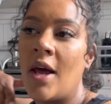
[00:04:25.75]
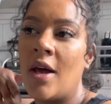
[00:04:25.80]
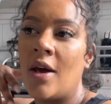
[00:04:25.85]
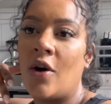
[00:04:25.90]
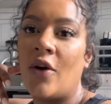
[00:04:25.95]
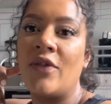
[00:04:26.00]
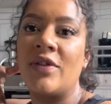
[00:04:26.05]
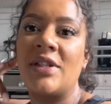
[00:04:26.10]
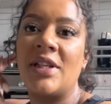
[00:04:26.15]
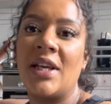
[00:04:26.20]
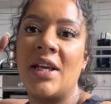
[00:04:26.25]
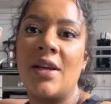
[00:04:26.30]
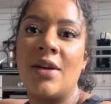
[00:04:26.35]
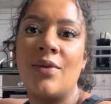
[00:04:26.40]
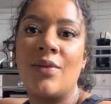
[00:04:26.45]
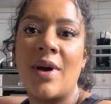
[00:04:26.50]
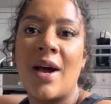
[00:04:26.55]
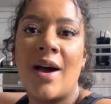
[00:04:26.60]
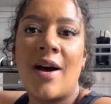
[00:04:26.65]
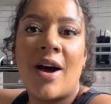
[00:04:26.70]
obviously
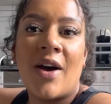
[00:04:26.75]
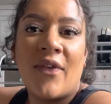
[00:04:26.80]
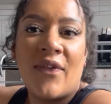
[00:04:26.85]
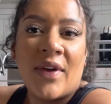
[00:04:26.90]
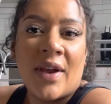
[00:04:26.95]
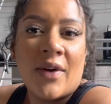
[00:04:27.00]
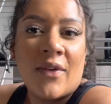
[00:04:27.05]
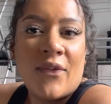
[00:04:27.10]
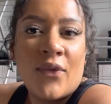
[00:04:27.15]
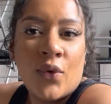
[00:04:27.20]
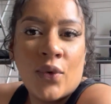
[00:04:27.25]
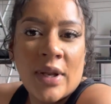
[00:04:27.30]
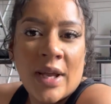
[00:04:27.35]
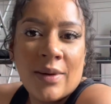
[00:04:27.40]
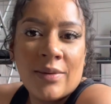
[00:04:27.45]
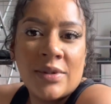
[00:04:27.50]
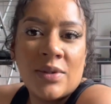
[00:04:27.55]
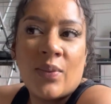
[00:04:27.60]
I thought that was